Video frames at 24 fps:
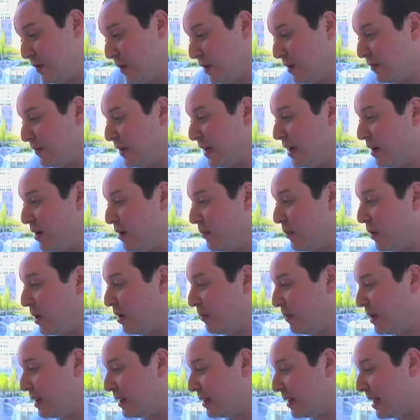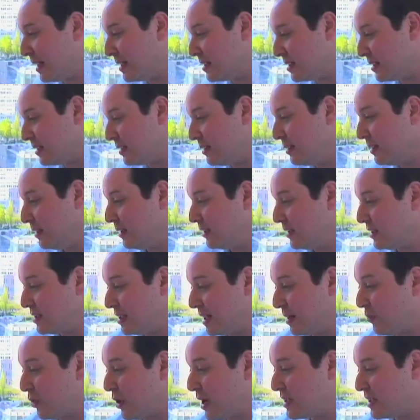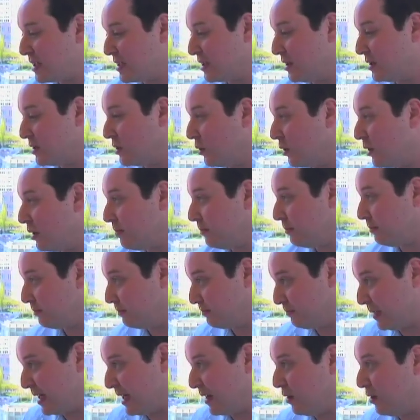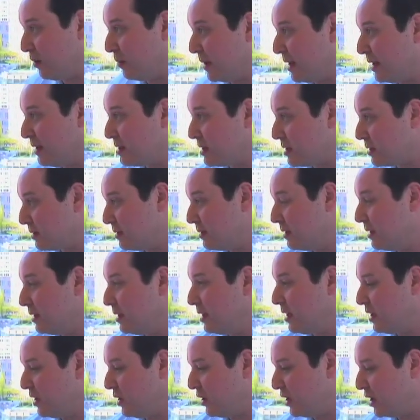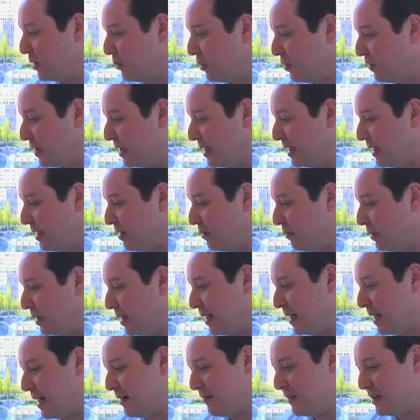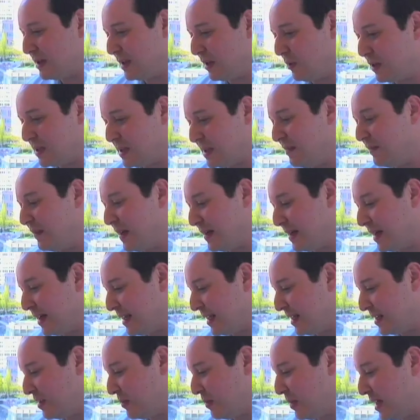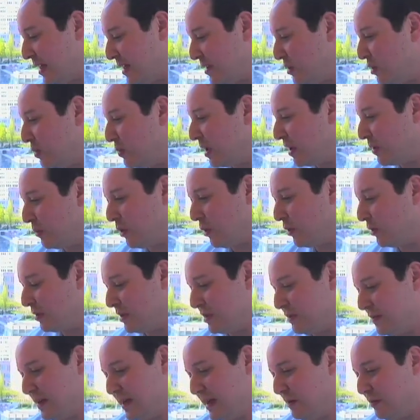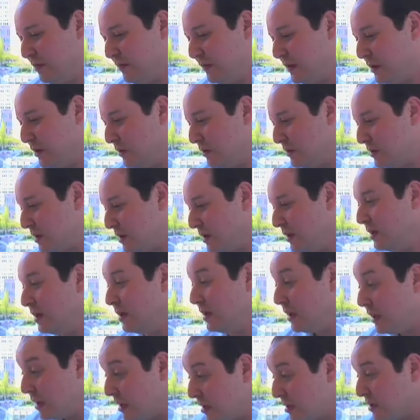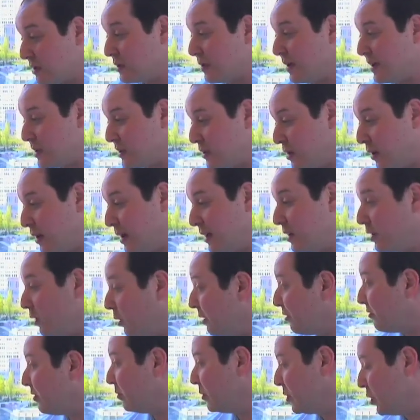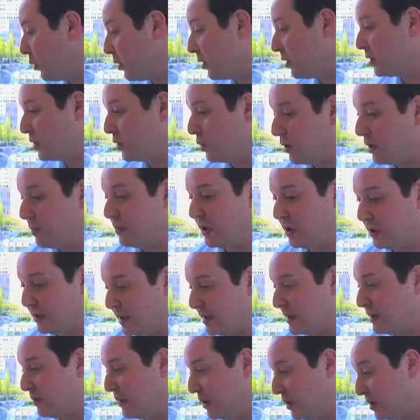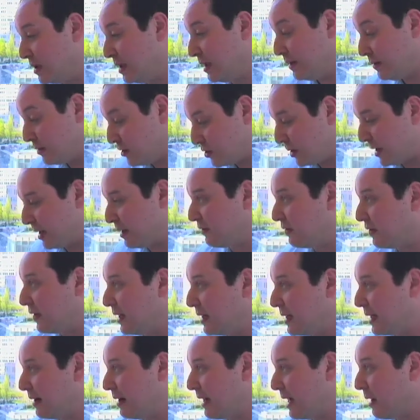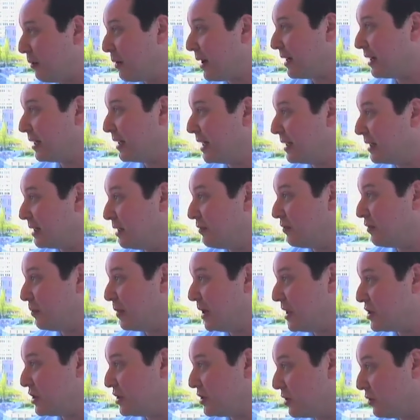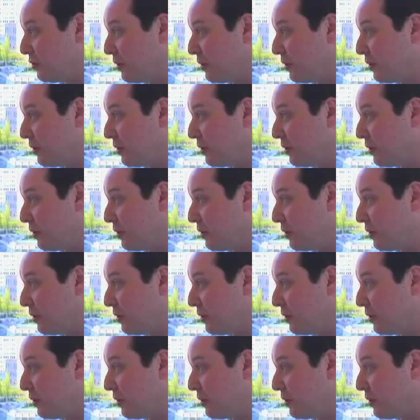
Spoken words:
if you can find an apartment that's the same price as the dorm, by all means, you can move in there. And obviously once he found out he had to pay a 2 month broker's fee, he refused. So I started going from door to door, building to building, trying to find out how I could get the information